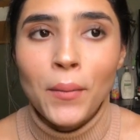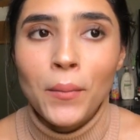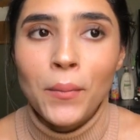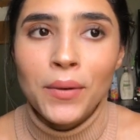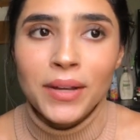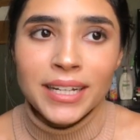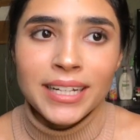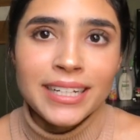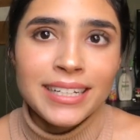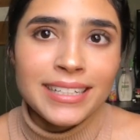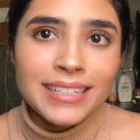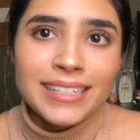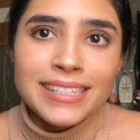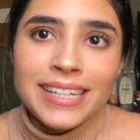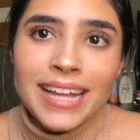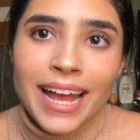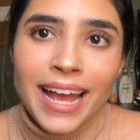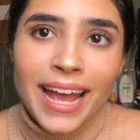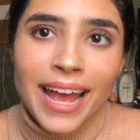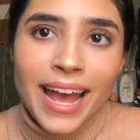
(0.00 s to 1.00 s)
what it is
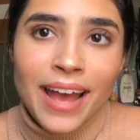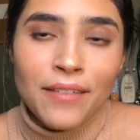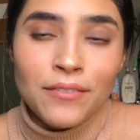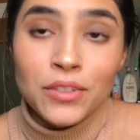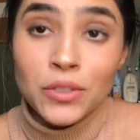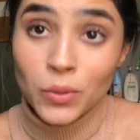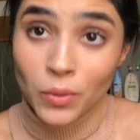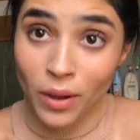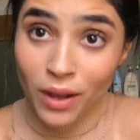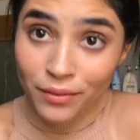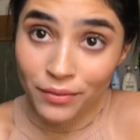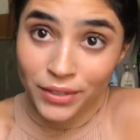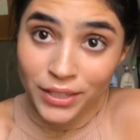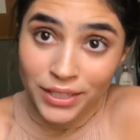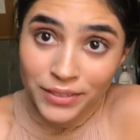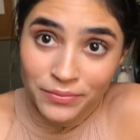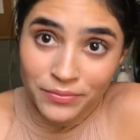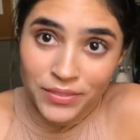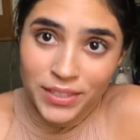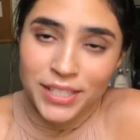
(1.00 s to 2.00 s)
I have to
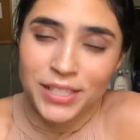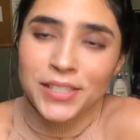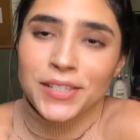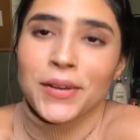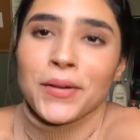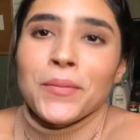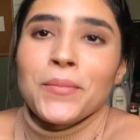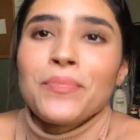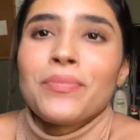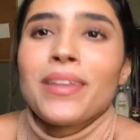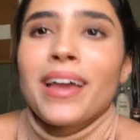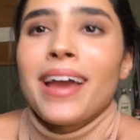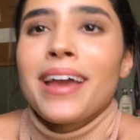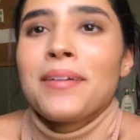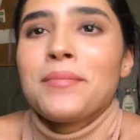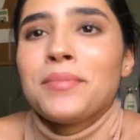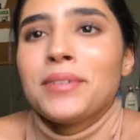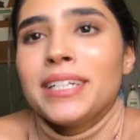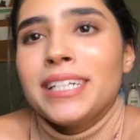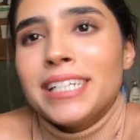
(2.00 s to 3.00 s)
offer. So I
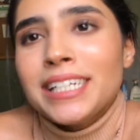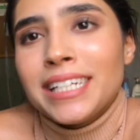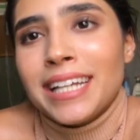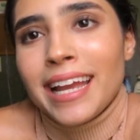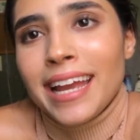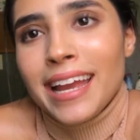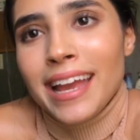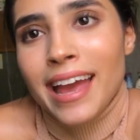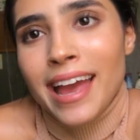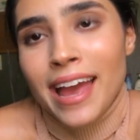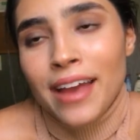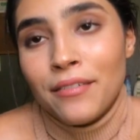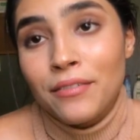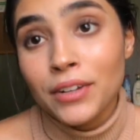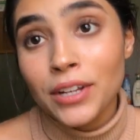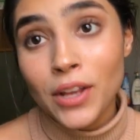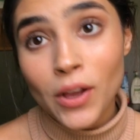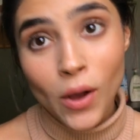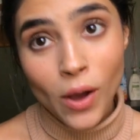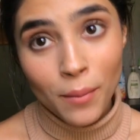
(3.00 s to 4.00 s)
appreciate
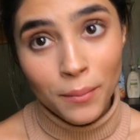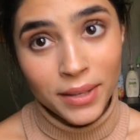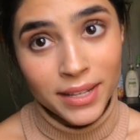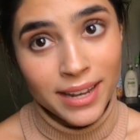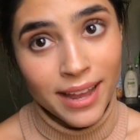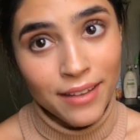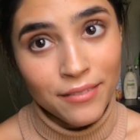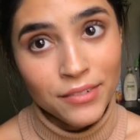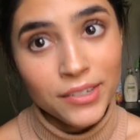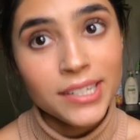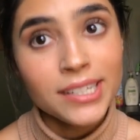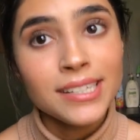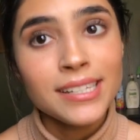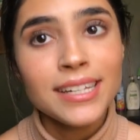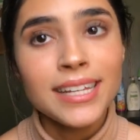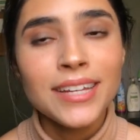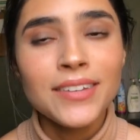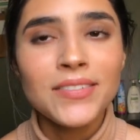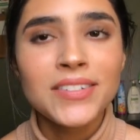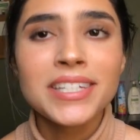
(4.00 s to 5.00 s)
every comment I've
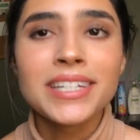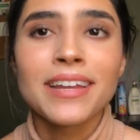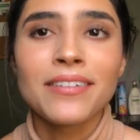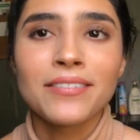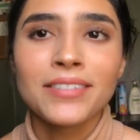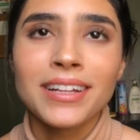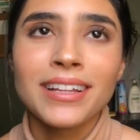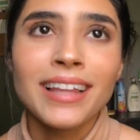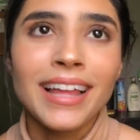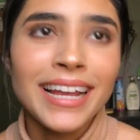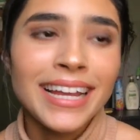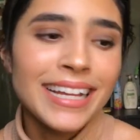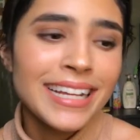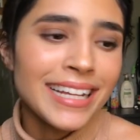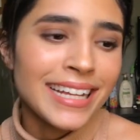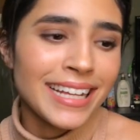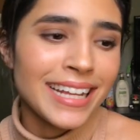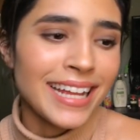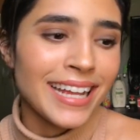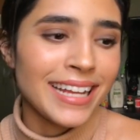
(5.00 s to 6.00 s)
received and every like
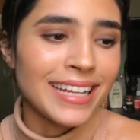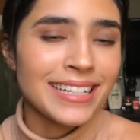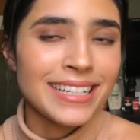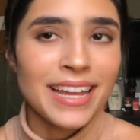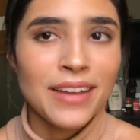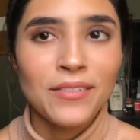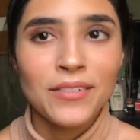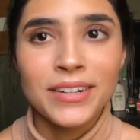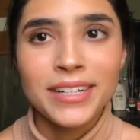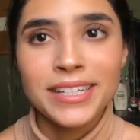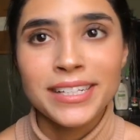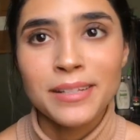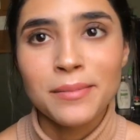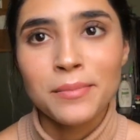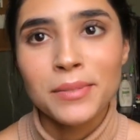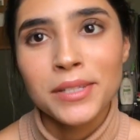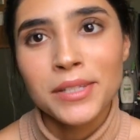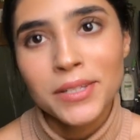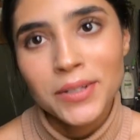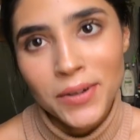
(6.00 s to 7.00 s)
and every
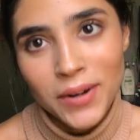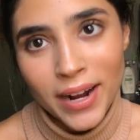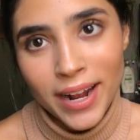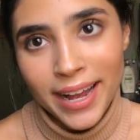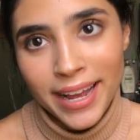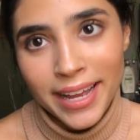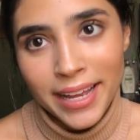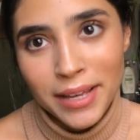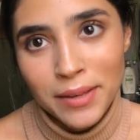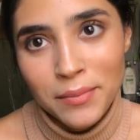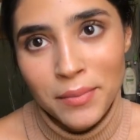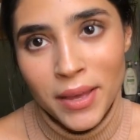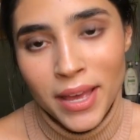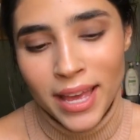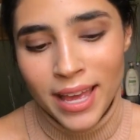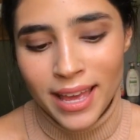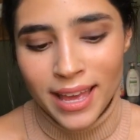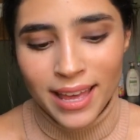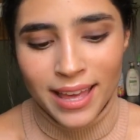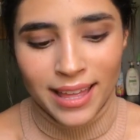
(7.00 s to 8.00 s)
subscribe.
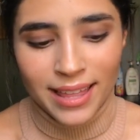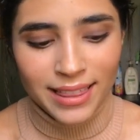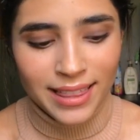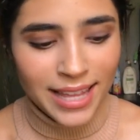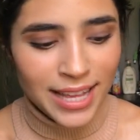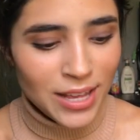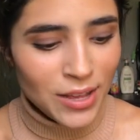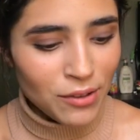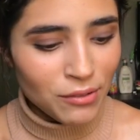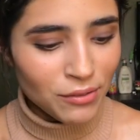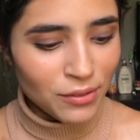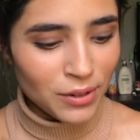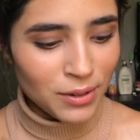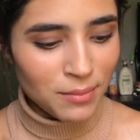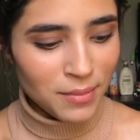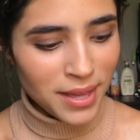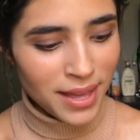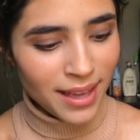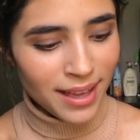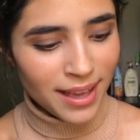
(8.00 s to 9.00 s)
Thank you for
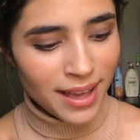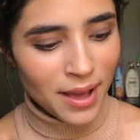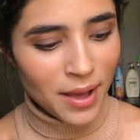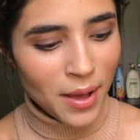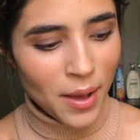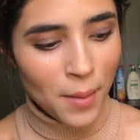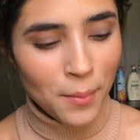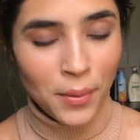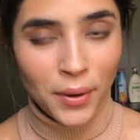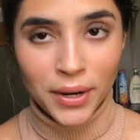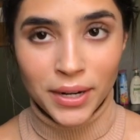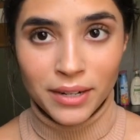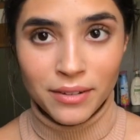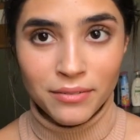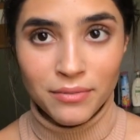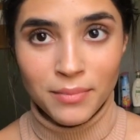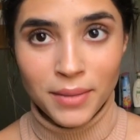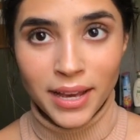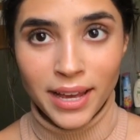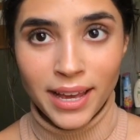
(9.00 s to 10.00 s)
being a part
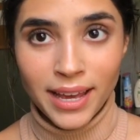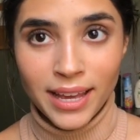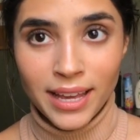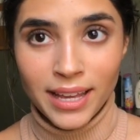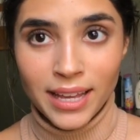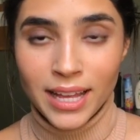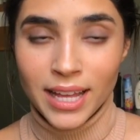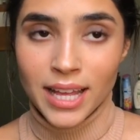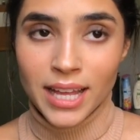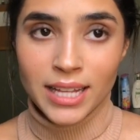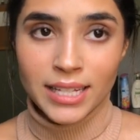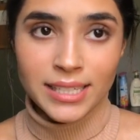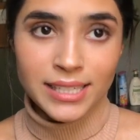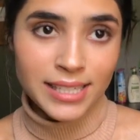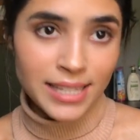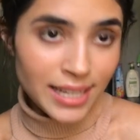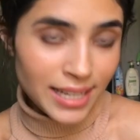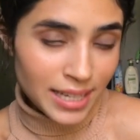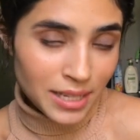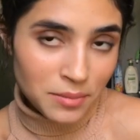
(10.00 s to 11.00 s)
of my
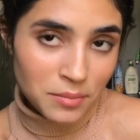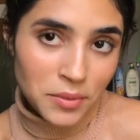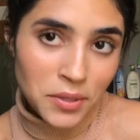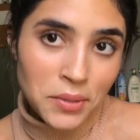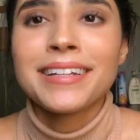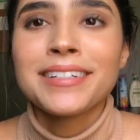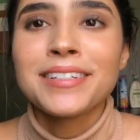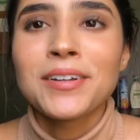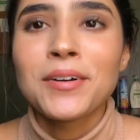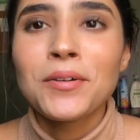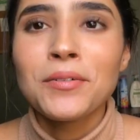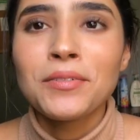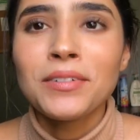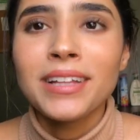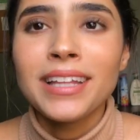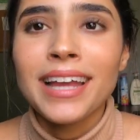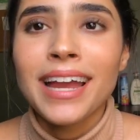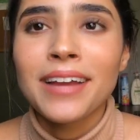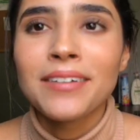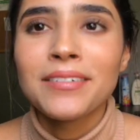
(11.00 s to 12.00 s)
team, and
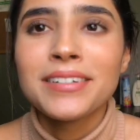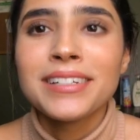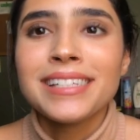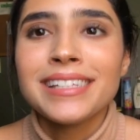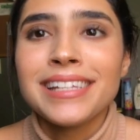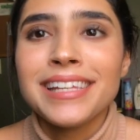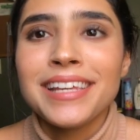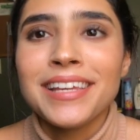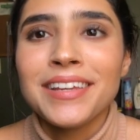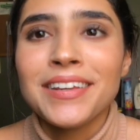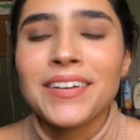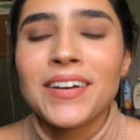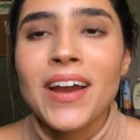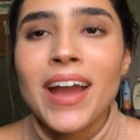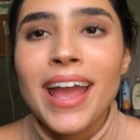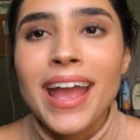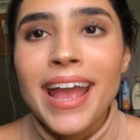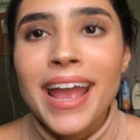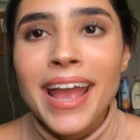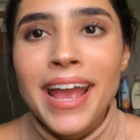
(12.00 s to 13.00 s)
hopefully I will see you
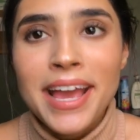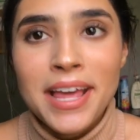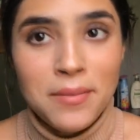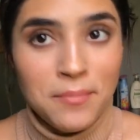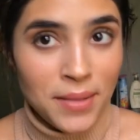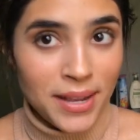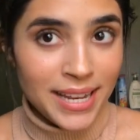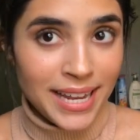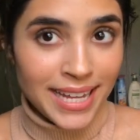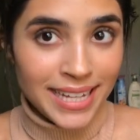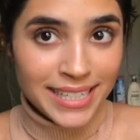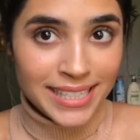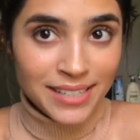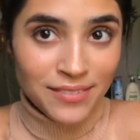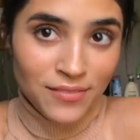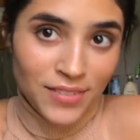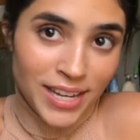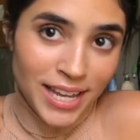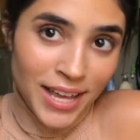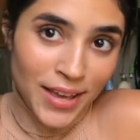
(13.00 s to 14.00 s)
in my
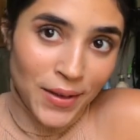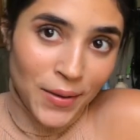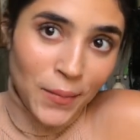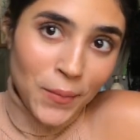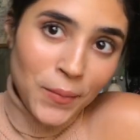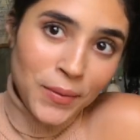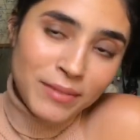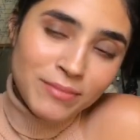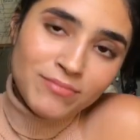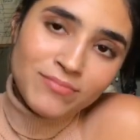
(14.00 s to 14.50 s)
next video.